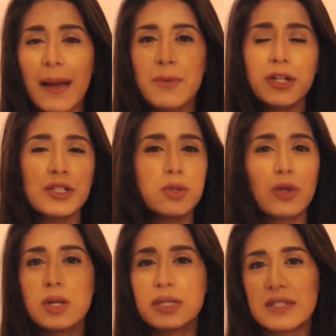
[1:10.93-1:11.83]
I'm gonna do
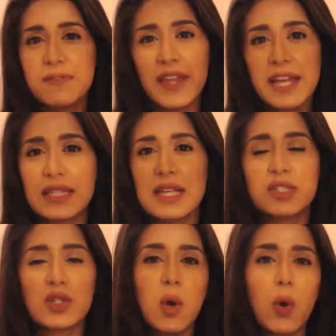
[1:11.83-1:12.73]
lots of things.
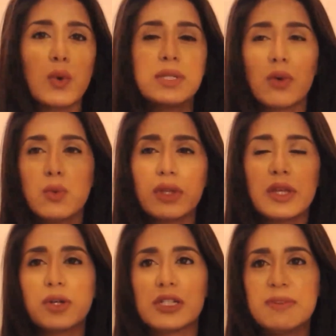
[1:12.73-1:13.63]
It's not only
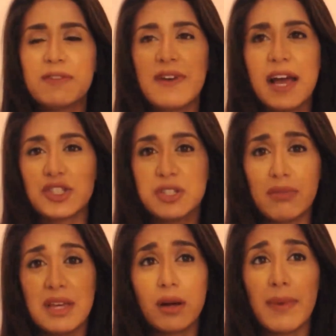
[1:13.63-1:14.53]
going to be fashion and
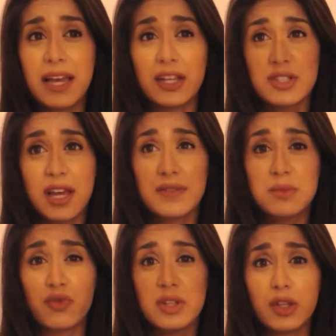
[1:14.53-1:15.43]
makeup. I actually have
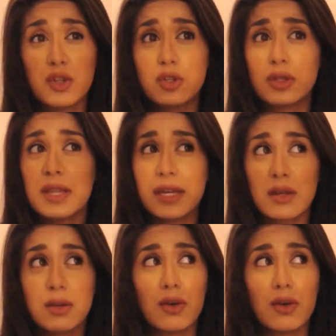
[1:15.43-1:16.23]
some really good like